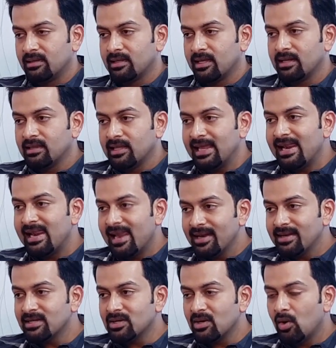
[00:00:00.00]
that they
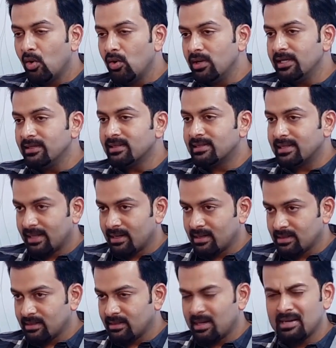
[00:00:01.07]
let only the
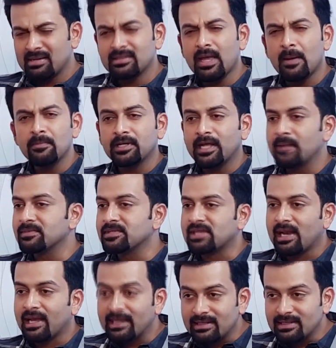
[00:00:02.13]
director and sometimes the
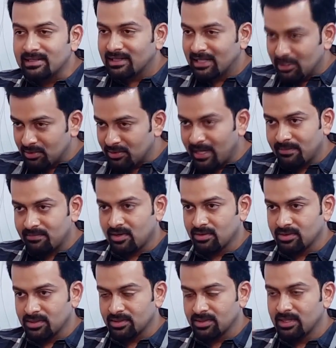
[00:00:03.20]
writer into that
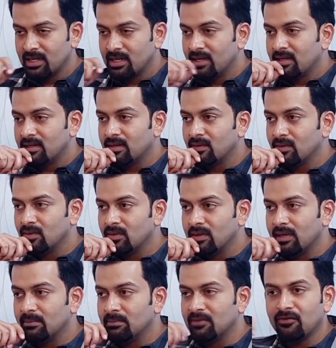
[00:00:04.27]
process. Now,
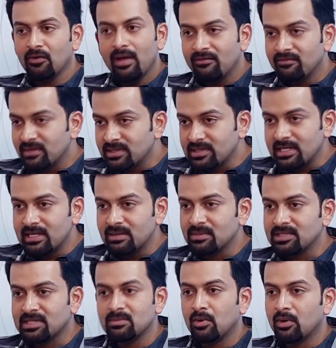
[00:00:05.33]
before every scene,
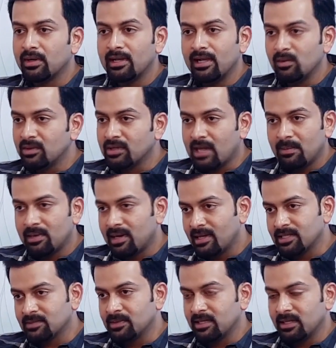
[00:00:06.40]
Mister Mohanlal would come and
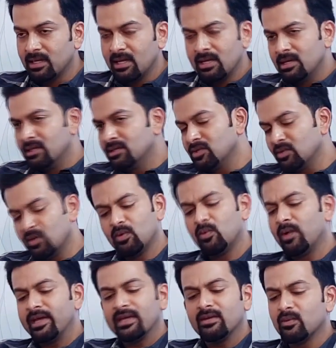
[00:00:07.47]
ask me, so
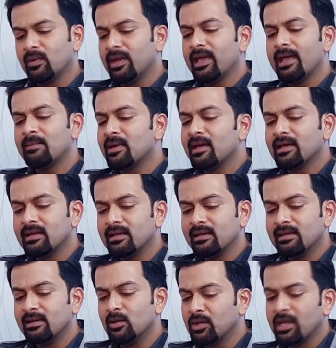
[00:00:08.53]
why why am I
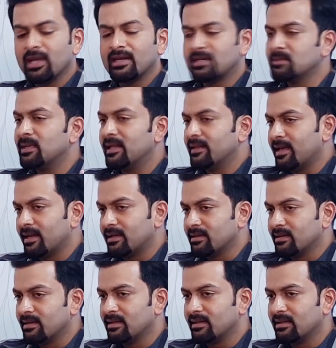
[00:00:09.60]
looking at him like that?
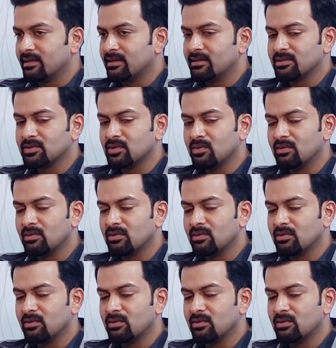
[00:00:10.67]
Mm. Uh, so